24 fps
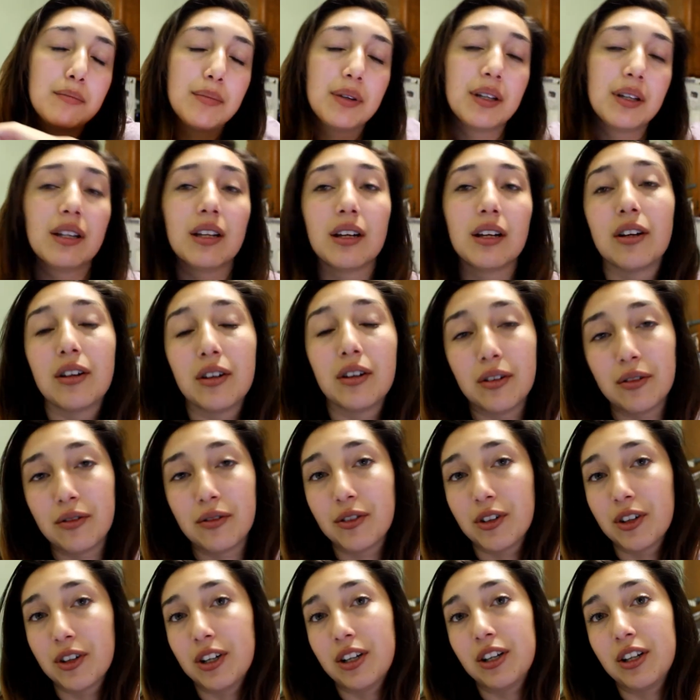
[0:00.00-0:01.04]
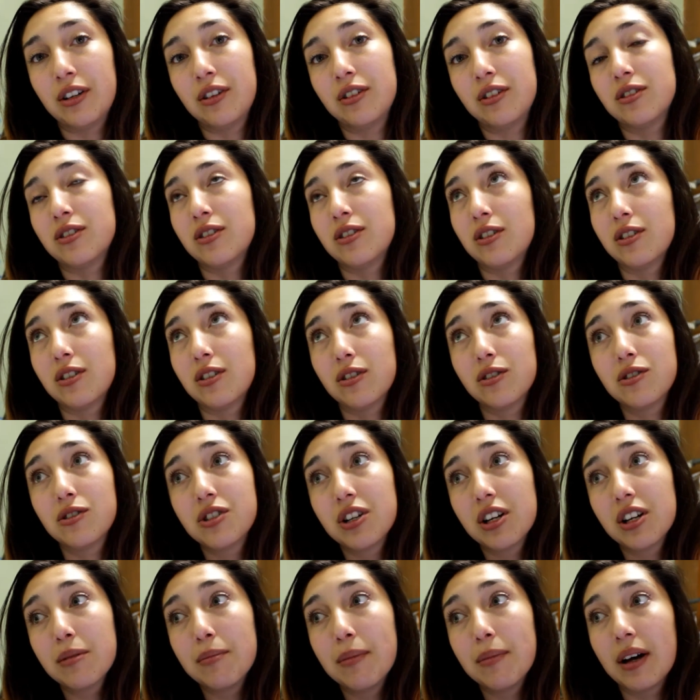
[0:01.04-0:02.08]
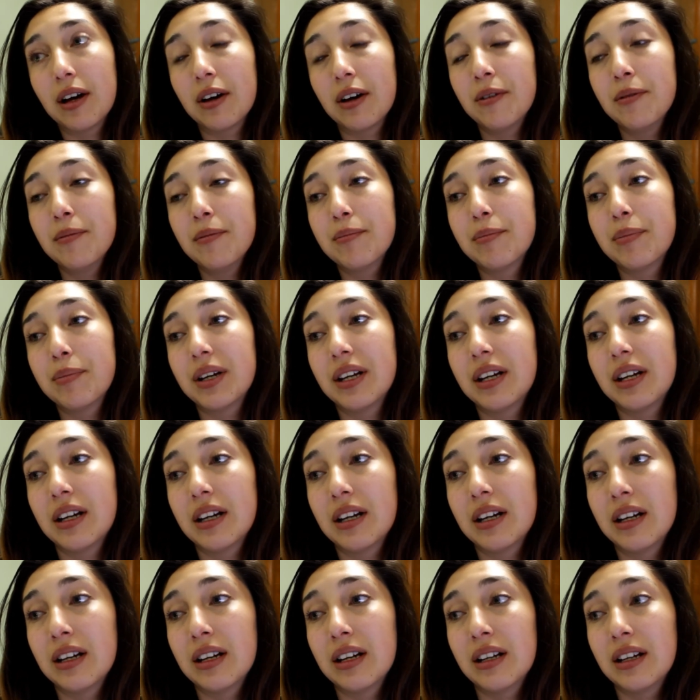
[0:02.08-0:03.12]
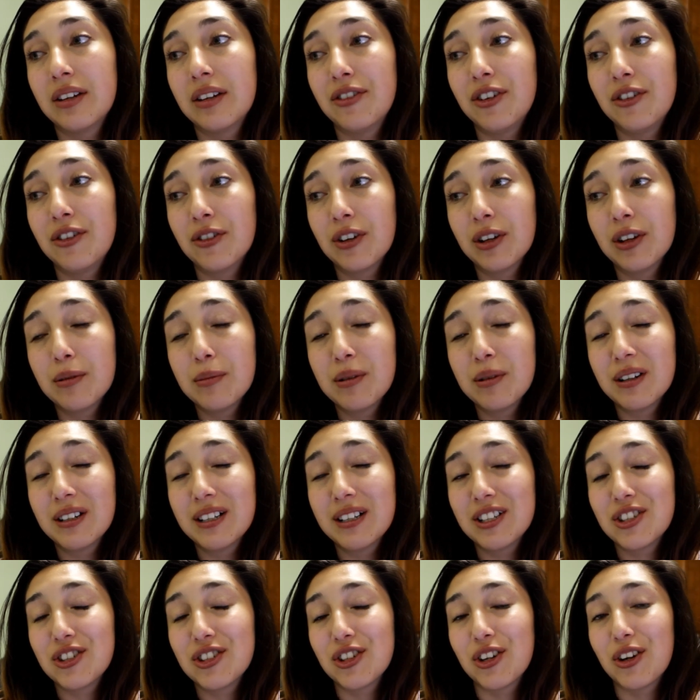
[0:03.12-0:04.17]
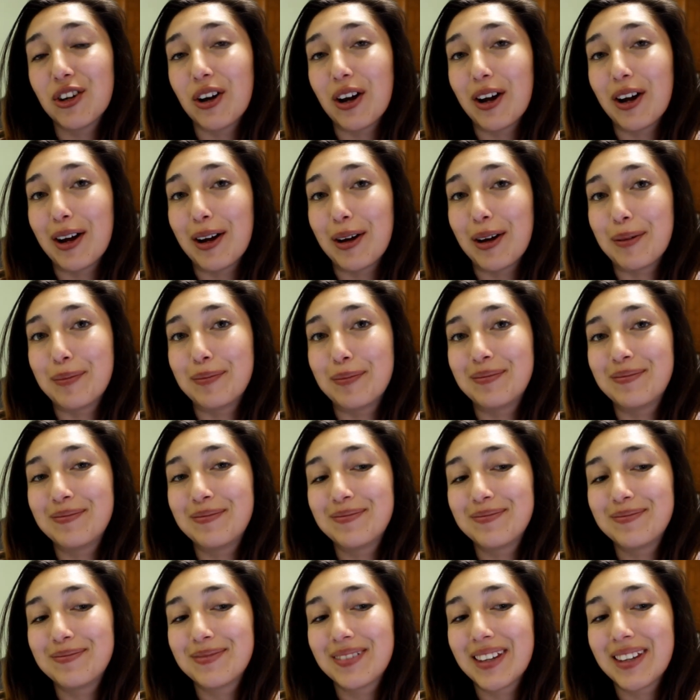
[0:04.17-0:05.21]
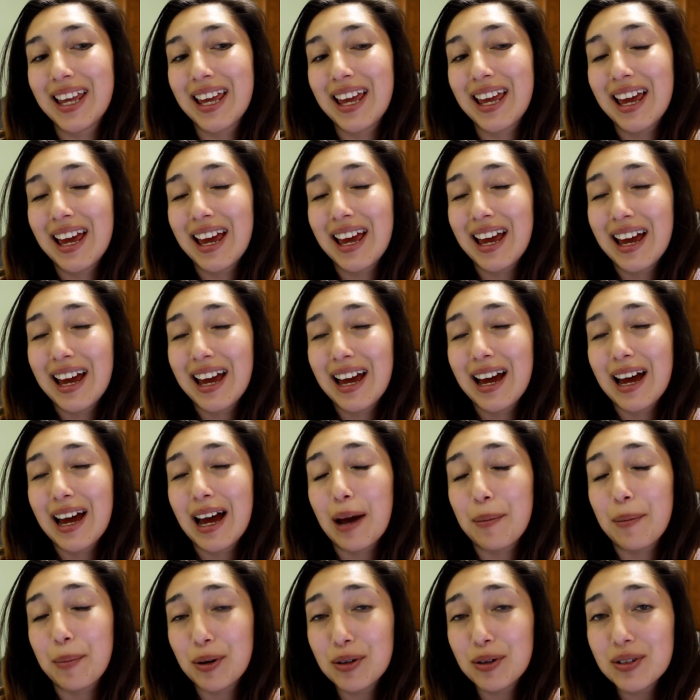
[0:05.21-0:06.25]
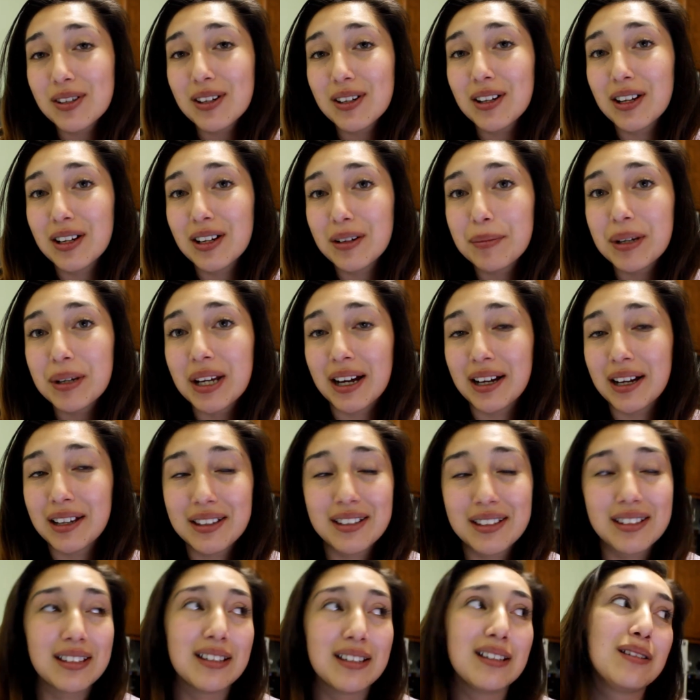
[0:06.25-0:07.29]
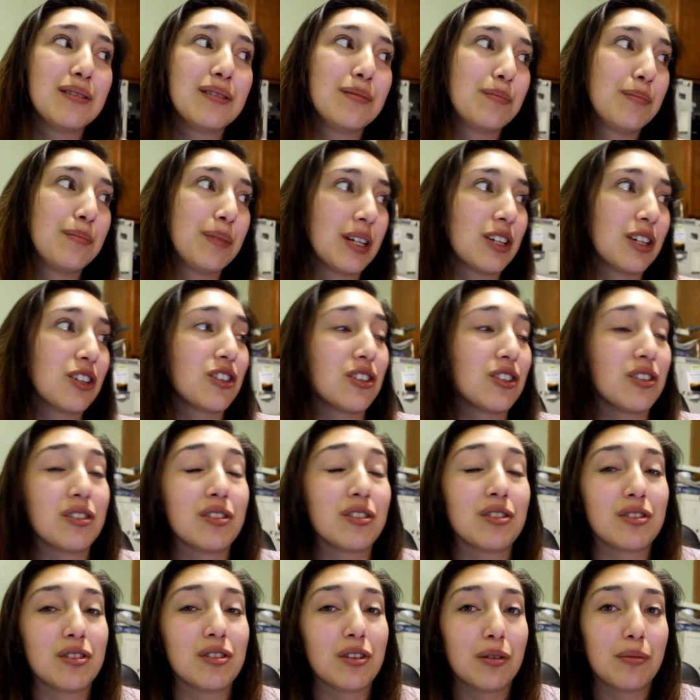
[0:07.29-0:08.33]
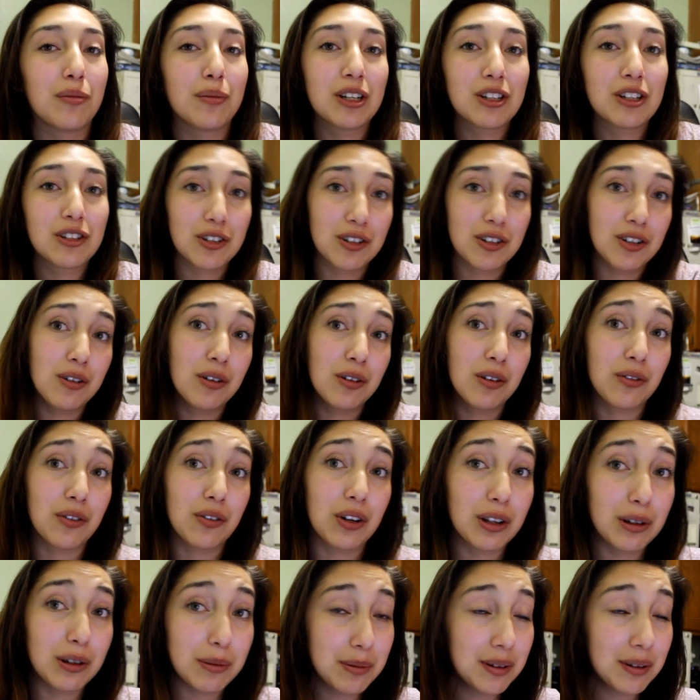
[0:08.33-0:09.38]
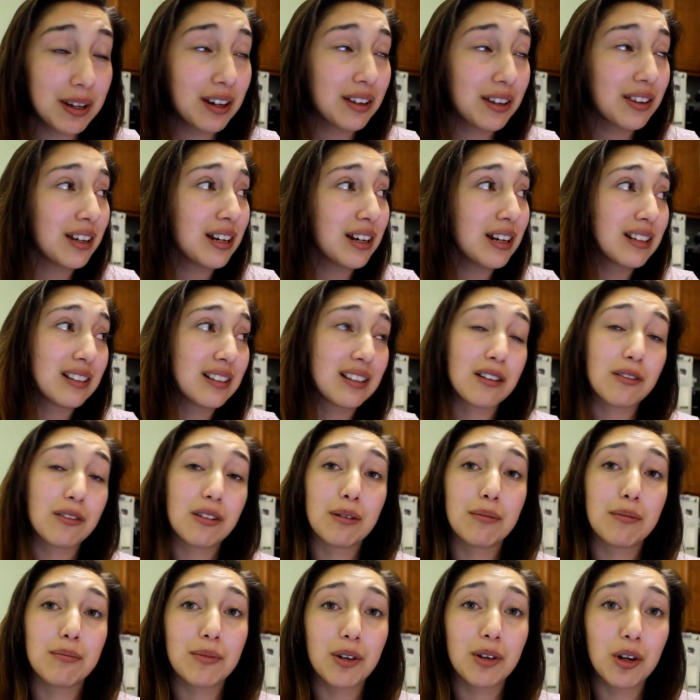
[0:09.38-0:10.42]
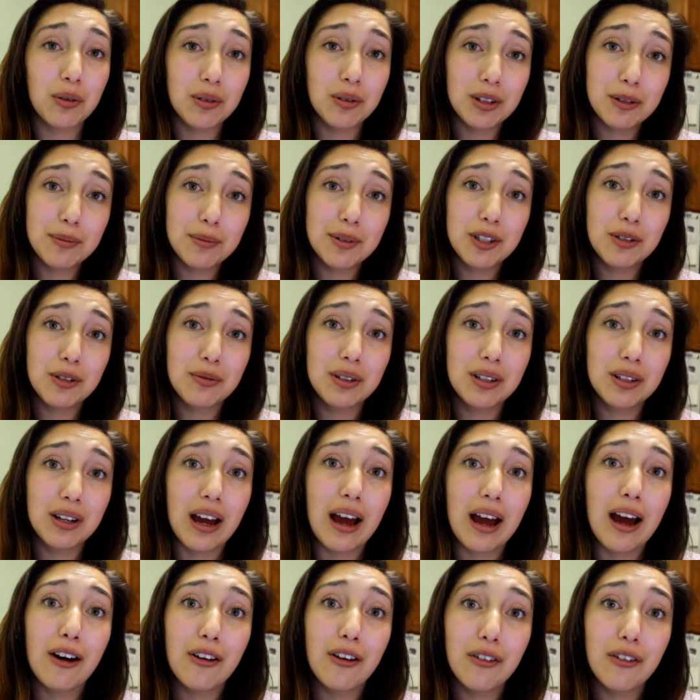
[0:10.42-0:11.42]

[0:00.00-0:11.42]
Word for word: below for you so you can go check them out. But uh, if you follow me on Instagram post a lot of behind the scenes pictures, so make sure you are following me on there because I'm going to be doing an